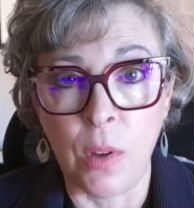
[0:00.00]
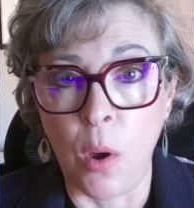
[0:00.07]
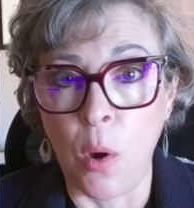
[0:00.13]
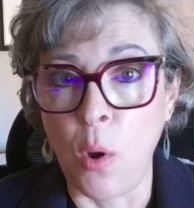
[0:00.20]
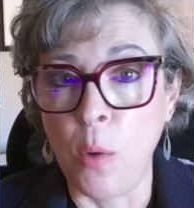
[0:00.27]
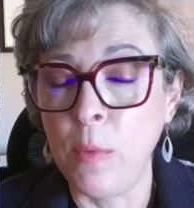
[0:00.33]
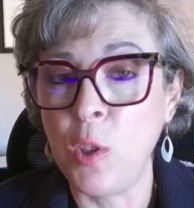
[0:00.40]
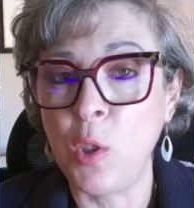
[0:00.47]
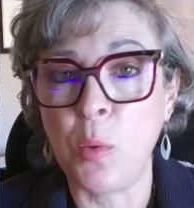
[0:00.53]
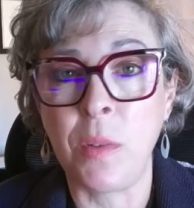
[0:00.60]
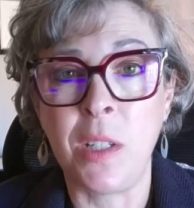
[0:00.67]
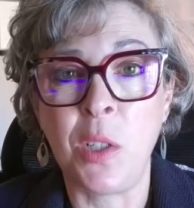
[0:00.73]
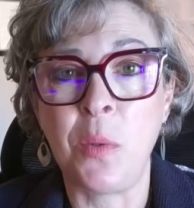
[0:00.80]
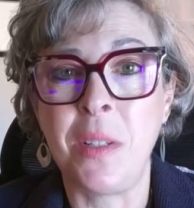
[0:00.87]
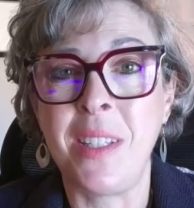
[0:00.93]
almost
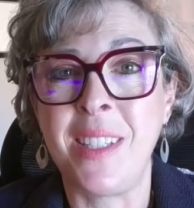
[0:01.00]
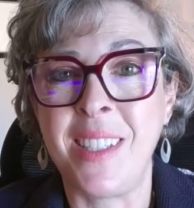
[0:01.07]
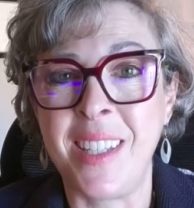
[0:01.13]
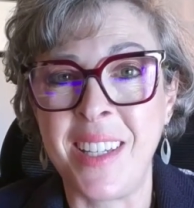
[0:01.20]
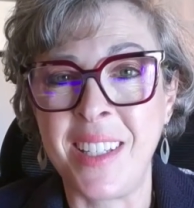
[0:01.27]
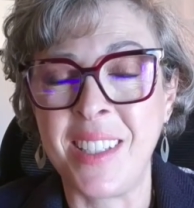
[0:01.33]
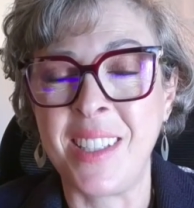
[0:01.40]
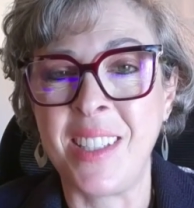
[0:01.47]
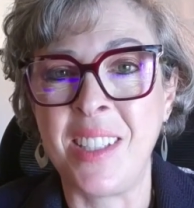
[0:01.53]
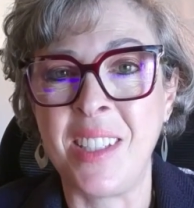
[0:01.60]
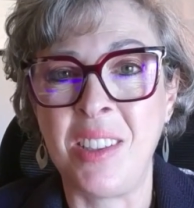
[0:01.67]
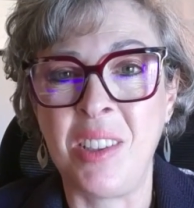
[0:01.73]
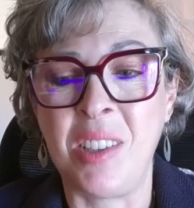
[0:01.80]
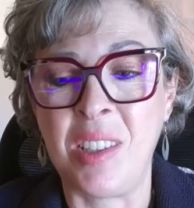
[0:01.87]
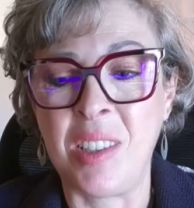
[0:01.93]
2026, this is
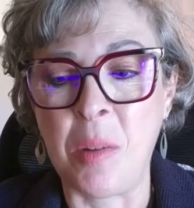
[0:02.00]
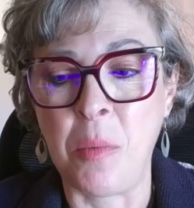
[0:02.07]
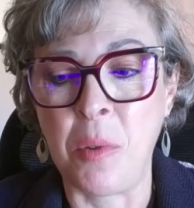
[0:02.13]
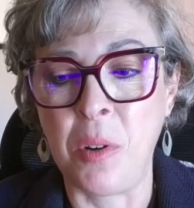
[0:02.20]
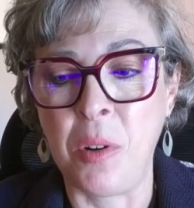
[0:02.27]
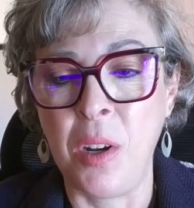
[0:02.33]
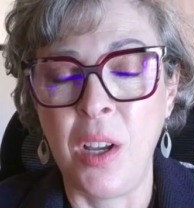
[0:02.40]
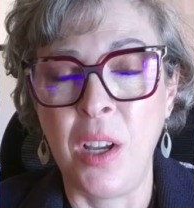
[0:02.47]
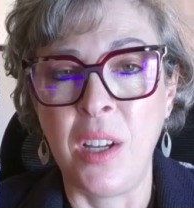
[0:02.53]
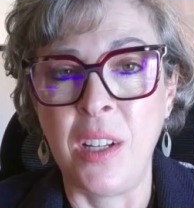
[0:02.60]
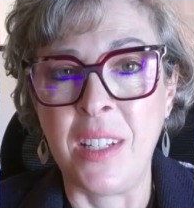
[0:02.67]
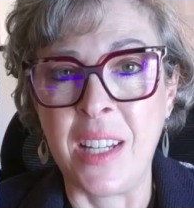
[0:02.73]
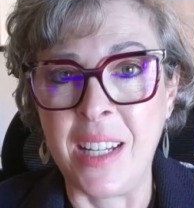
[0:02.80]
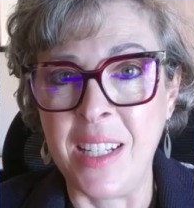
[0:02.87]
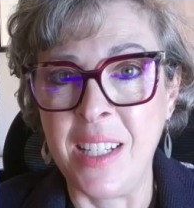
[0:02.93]
December
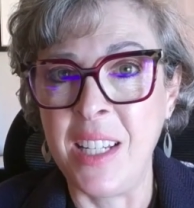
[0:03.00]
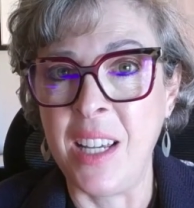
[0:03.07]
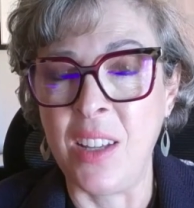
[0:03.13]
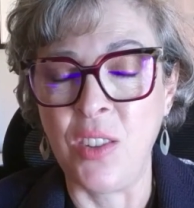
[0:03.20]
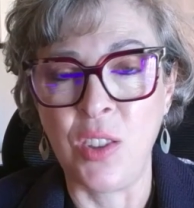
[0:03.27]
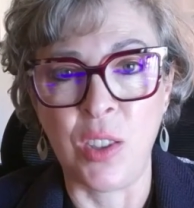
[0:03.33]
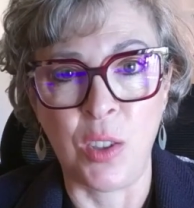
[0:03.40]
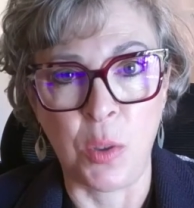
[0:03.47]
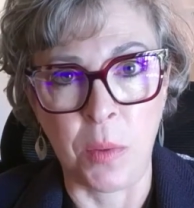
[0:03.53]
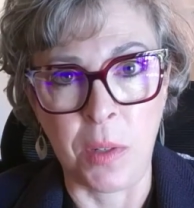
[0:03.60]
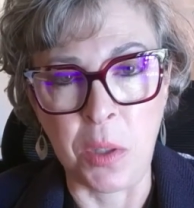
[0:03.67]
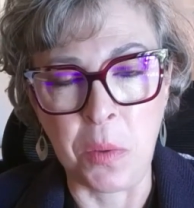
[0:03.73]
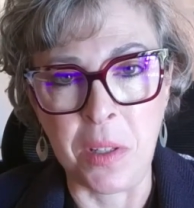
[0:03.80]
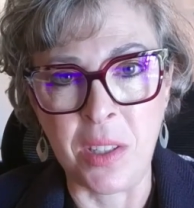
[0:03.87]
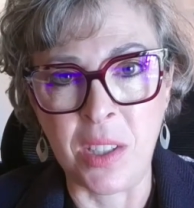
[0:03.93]
19th, so
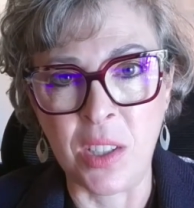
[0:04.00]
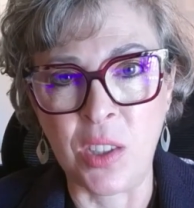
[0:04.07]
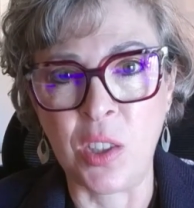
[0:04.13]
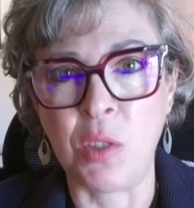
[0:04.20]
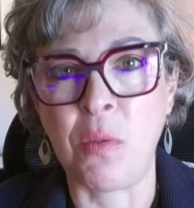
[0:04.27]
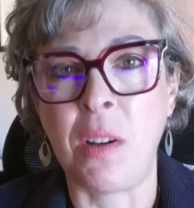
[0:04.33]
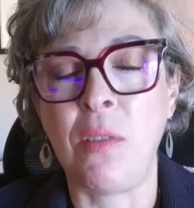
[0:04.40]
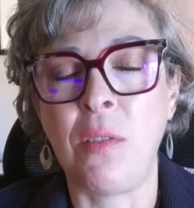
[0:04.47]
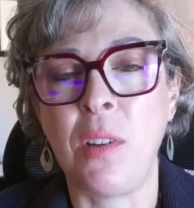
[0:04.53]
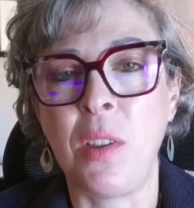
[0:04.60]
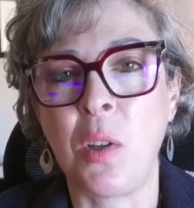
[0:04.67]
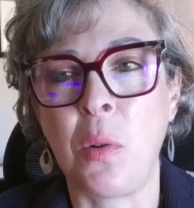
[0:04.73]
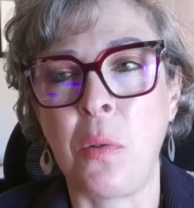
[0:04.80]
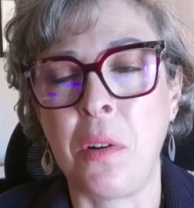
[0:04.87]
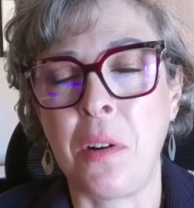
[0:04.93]
2026 is right around the
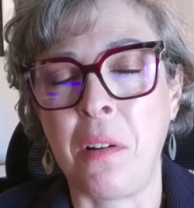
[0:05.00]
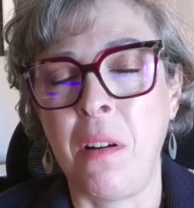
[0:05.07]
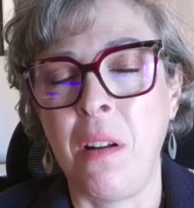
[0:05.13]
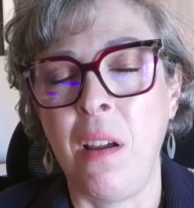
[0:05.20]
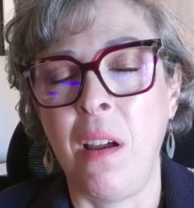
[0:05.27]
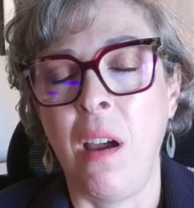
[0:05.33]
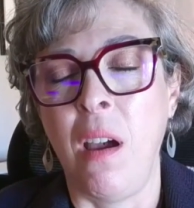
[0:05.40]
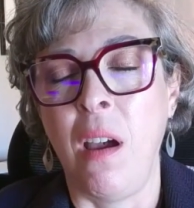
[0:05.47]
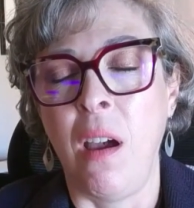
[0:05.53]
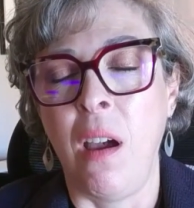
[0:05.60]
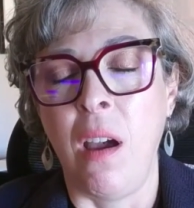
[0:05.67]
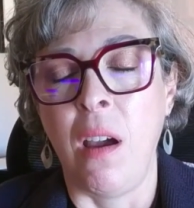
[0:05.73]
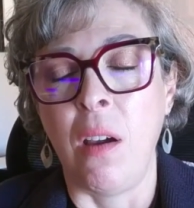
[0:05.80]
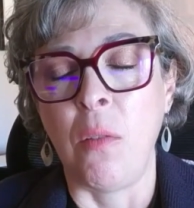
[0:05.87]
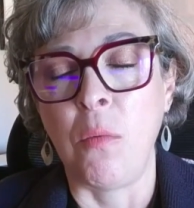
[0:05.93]
corner.
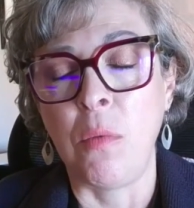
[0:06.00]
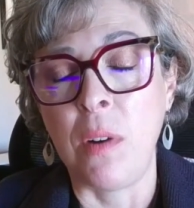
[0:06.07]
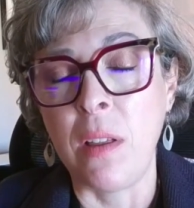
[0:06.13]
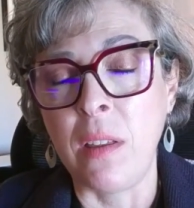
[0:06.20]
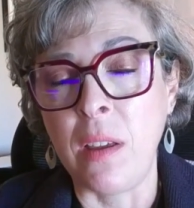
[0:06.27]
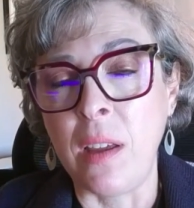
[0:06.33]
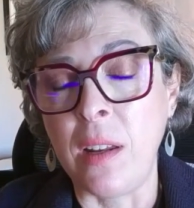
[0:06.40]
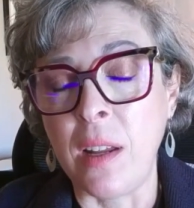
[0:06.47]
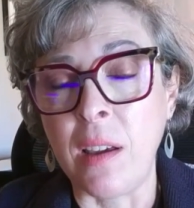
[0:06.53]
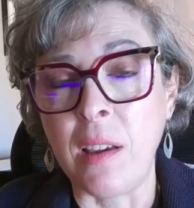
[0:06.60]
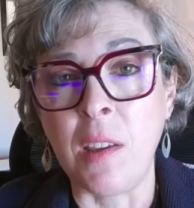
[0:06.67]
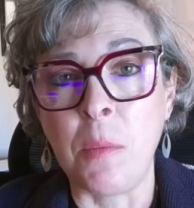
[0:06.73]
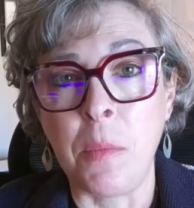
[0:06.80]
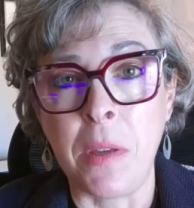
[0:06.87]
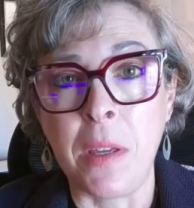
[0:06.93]
Really, an
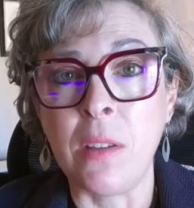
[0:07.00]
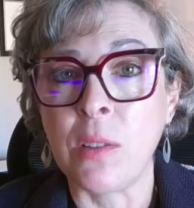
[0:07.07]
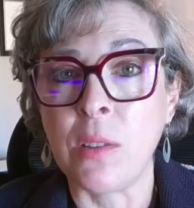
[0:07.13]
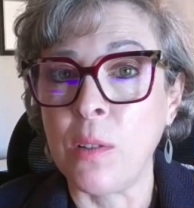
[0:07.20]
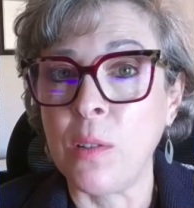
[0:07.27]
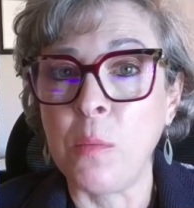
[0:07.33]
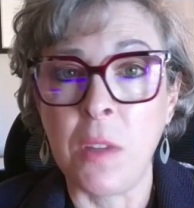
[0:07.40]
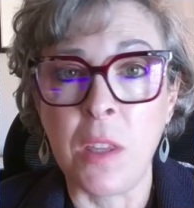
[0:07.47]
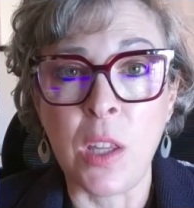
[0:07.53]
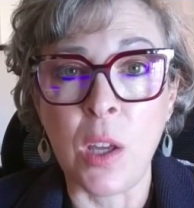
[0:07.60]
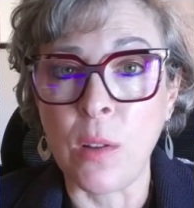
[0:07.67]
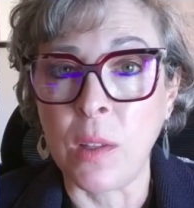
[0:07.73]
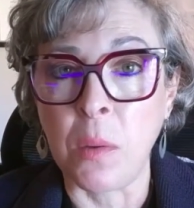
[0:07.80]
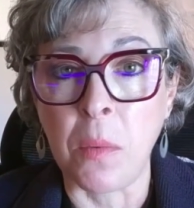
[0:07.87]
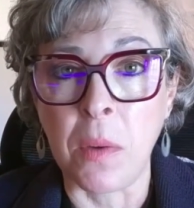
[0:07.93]
IEP is going to be the
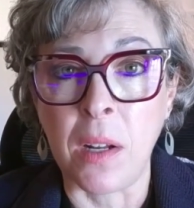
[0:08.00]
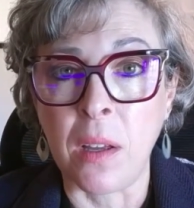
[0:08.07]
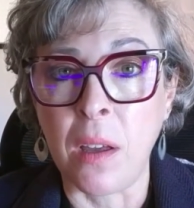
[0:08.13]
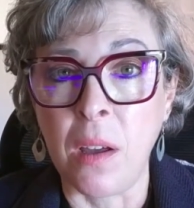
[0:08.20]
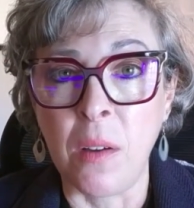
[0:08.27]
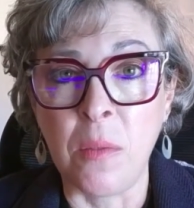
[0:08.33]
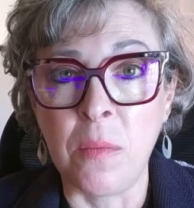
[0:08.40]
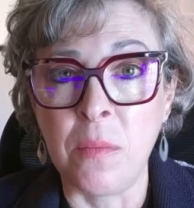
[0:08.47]
only way to go.